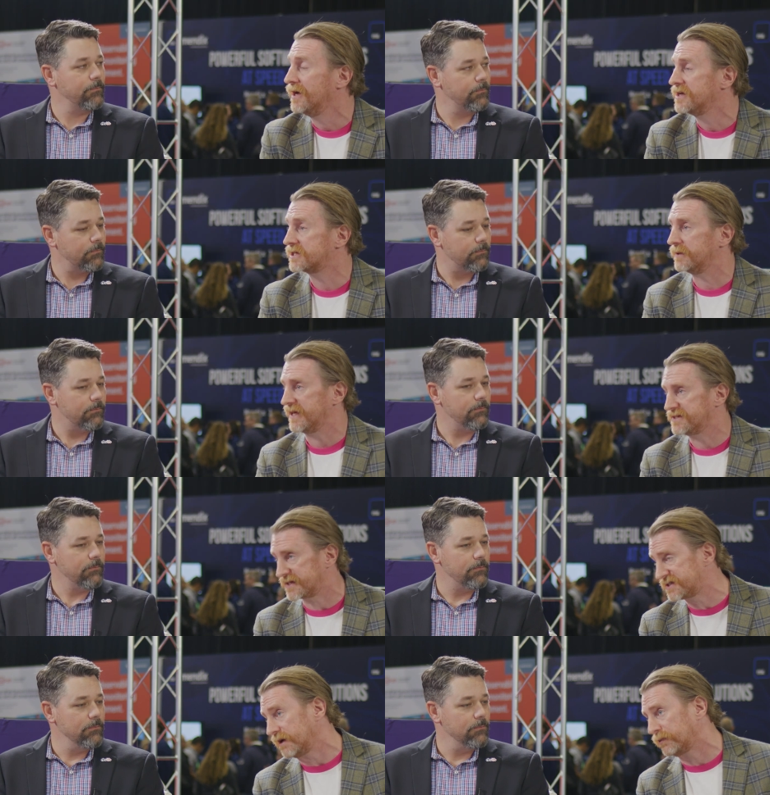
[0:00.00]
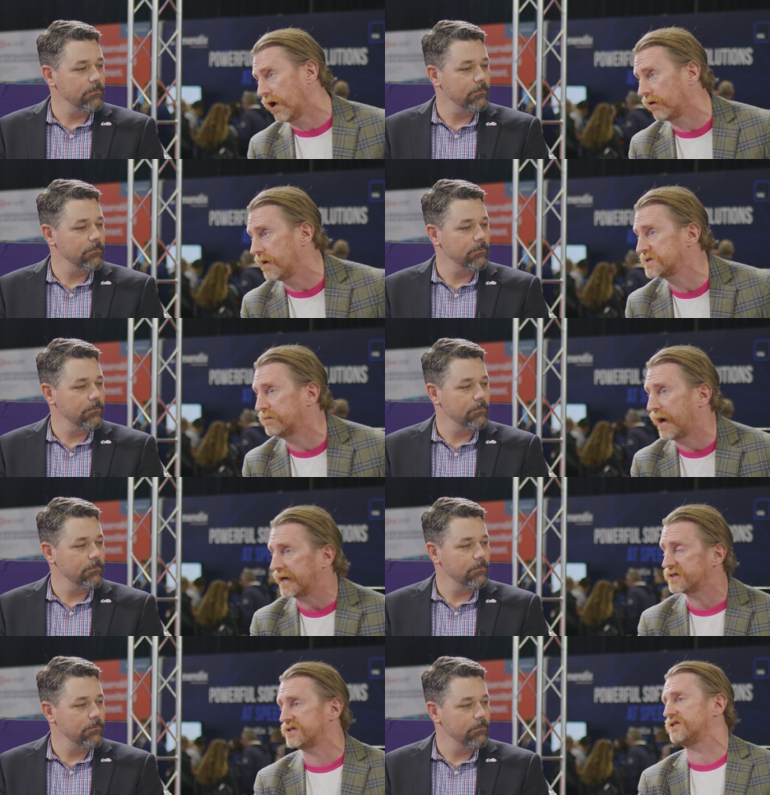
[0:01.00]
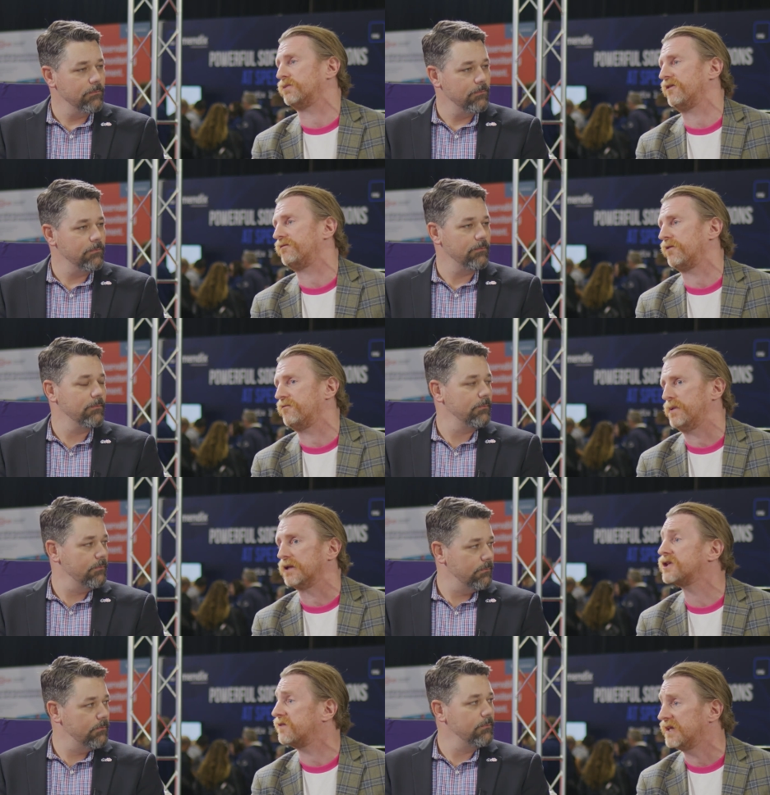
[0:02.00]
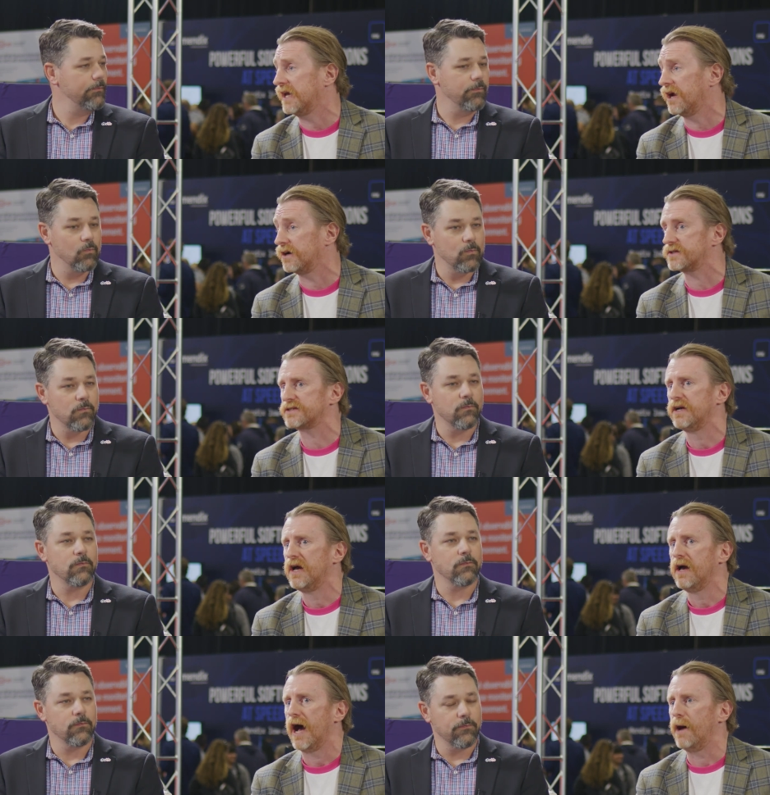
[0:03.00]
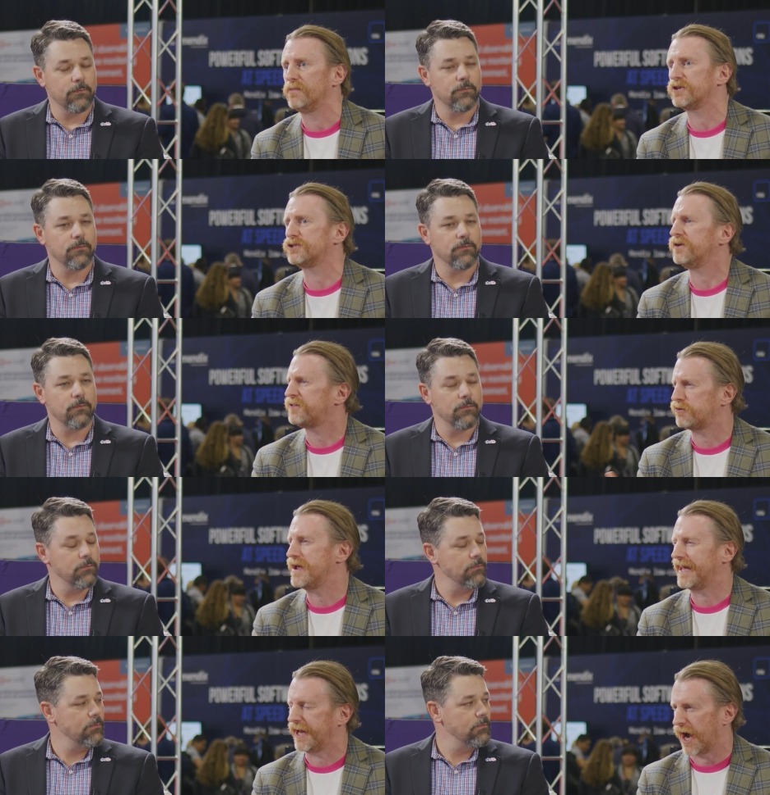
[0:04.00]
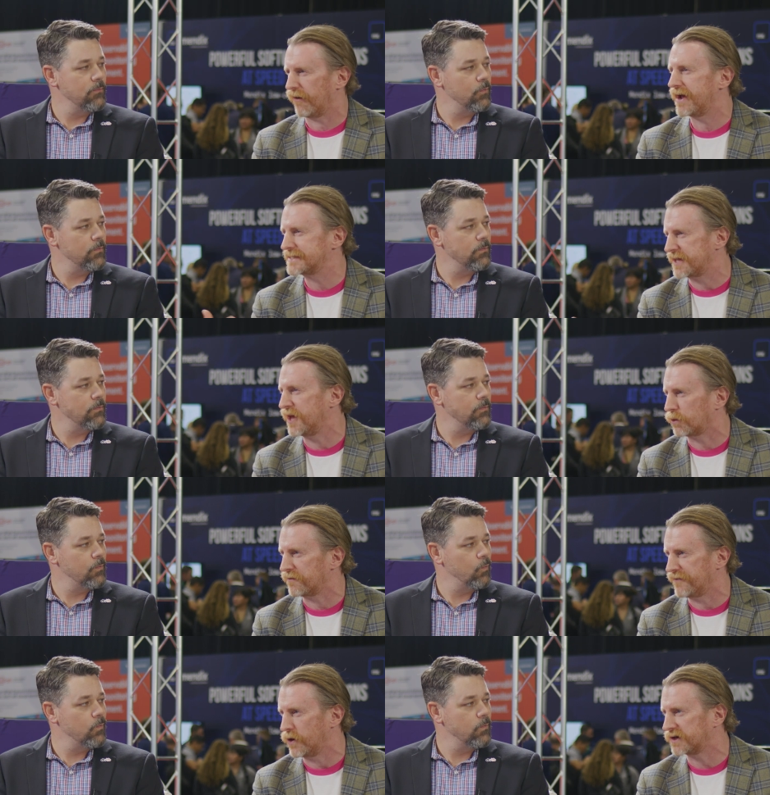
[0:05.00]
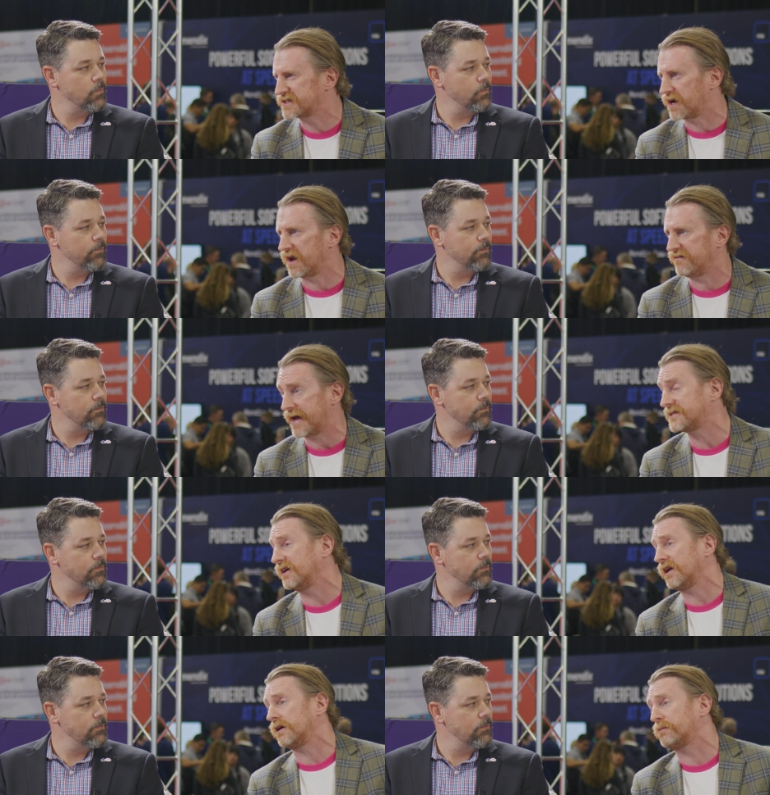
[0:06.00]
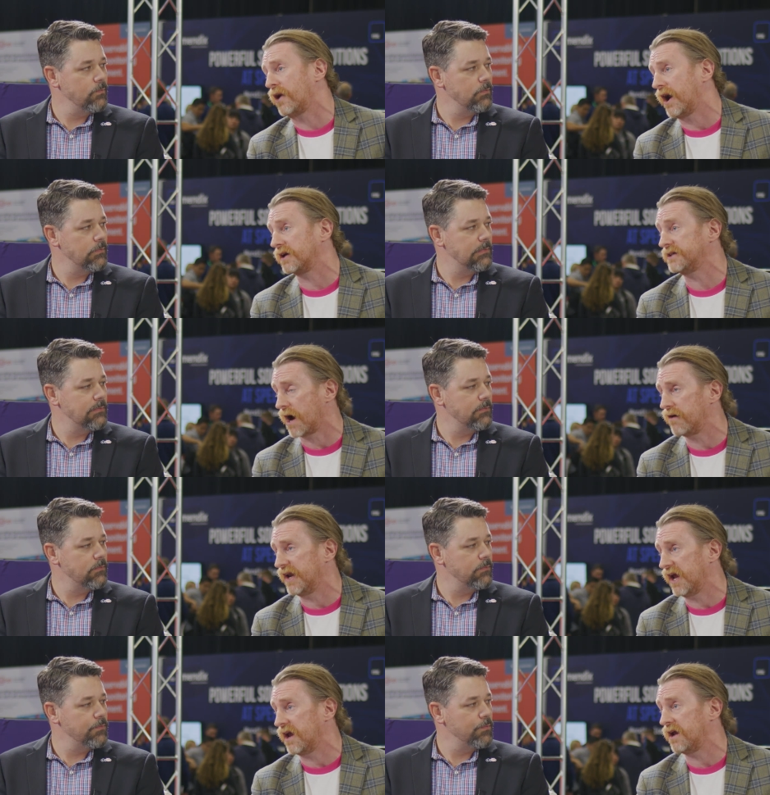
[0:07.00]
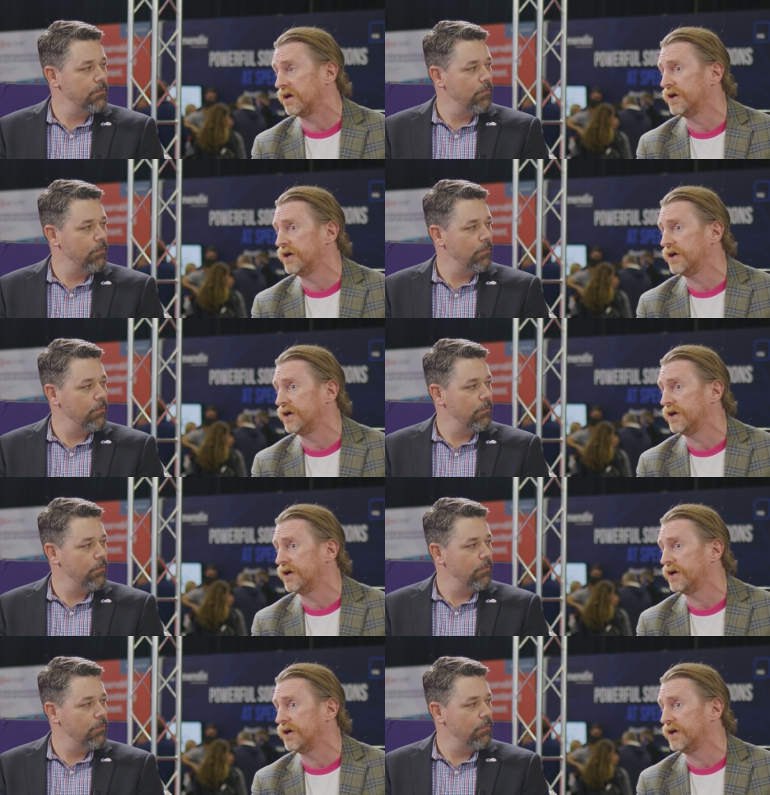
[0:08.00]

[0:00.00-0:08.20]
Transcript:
Speaker 1: some of the existing programs and practices we've, we've built over the years. Um, there's sort of three key areas I think we're focused on investing in the product and R&D